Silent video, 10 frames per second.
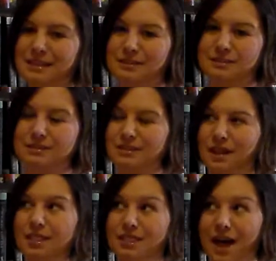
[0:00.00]
there's
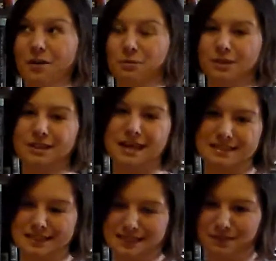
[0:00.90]
a lot more
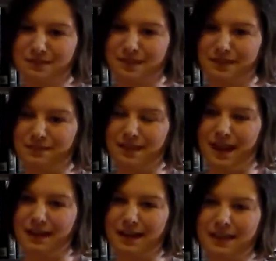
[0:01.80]
classics out there
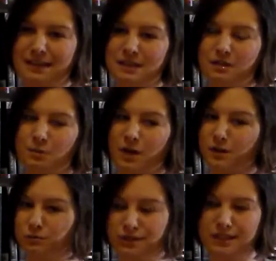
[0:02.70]
that I either want
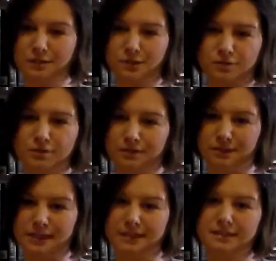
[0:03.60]
to read or
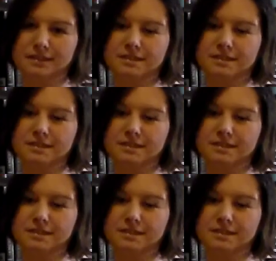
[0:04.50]
reread.